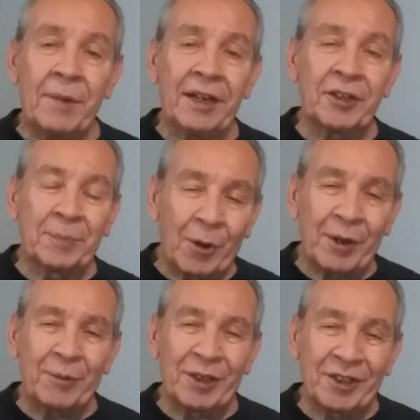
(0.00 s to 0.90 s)
on
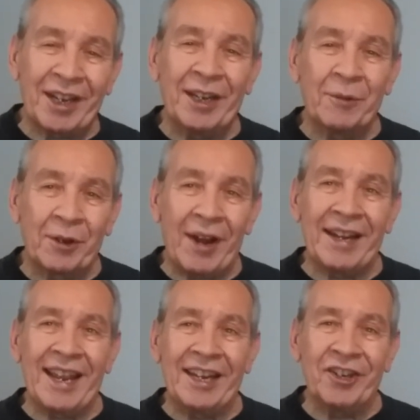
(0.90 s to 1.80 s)
Spoken Word Sunday with
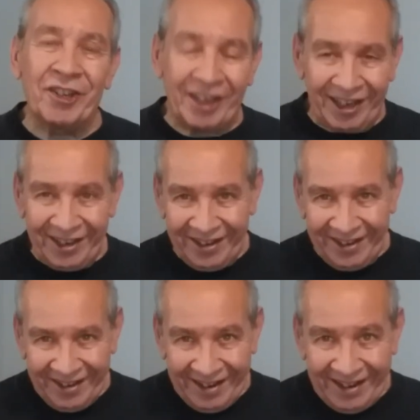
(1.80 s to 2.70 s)
Granddaddy G.
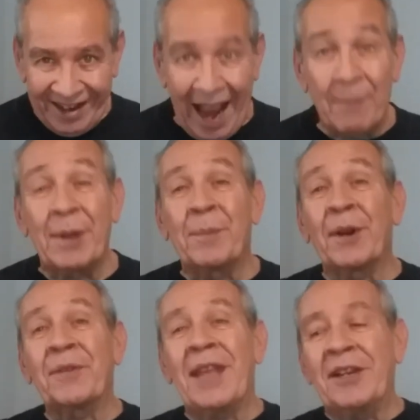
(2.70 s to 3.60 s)
Happy
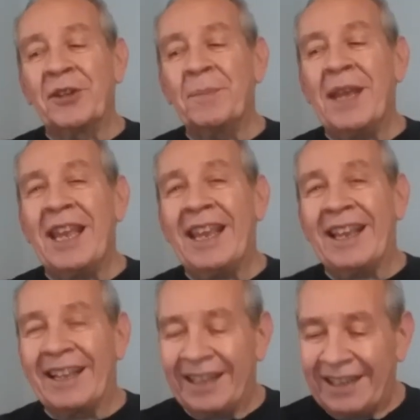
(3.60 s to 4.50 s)
birthday to me.